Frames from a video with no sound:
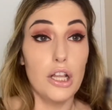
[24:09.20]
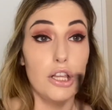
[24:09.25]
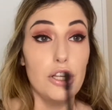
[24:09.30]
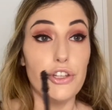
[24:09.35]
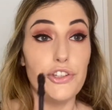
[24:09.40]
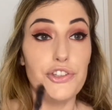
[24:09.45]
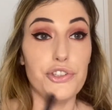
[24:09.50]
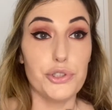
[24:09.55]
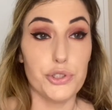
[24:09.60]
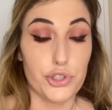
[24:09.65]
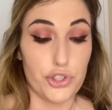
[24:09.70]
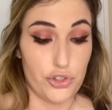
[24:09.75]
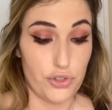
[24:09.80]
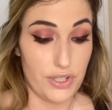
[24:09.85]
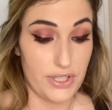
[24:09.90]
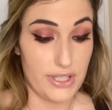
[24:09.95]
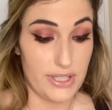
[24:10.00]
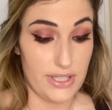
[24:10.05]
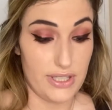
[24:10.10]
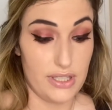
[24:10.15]
your
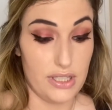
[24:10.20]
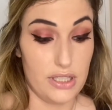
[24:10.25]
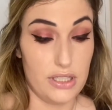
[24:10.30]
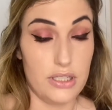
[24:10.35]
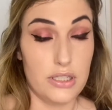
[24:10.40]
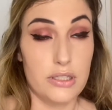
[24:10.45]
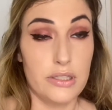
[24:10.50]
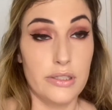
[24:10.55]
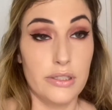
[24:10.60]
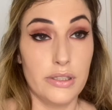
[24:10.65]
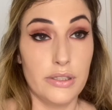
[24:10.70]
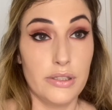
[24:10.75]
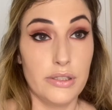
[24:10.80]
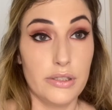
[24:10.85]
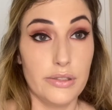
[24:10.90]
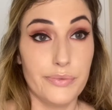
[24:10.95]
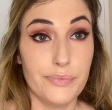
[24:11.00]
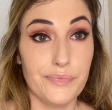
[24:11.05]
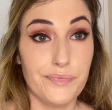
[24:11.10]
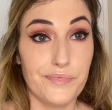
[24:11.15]
stress is done.
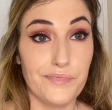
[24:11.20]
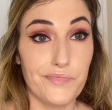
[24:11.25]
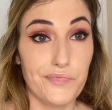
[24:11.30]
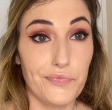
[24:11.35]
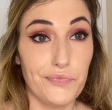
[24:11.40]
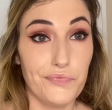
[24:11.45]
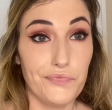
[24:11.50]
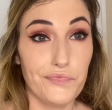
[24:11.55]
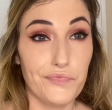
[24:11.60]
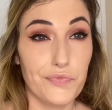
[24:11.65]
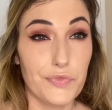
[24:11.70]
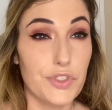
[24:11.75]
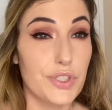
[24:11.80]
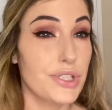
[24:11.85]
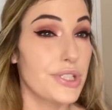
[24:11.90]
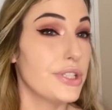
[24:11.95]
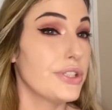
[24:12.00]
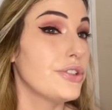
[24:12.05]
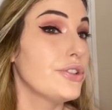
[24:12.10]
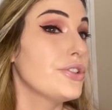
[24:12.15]

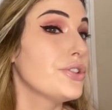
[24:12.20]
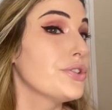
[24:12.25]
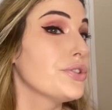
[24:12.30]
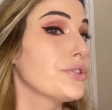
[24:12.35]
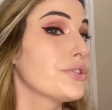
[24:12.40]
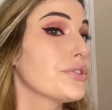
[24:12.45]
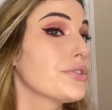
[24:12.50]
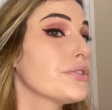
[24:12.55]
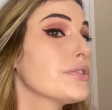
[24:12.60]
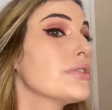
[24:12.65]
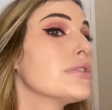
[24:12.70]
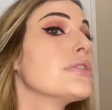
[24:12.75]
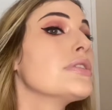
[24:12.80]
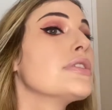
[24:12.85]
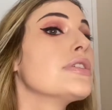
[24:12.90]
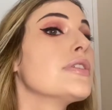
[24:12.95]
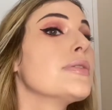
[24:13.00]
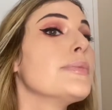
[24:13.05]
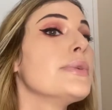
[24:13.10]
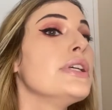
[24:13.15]
Doesn't, you know,
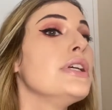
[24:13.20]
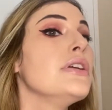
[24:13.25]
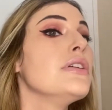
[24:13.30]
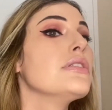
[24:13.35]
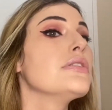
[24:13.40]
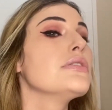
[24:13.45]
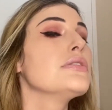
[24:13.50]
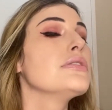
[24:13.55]
I mean,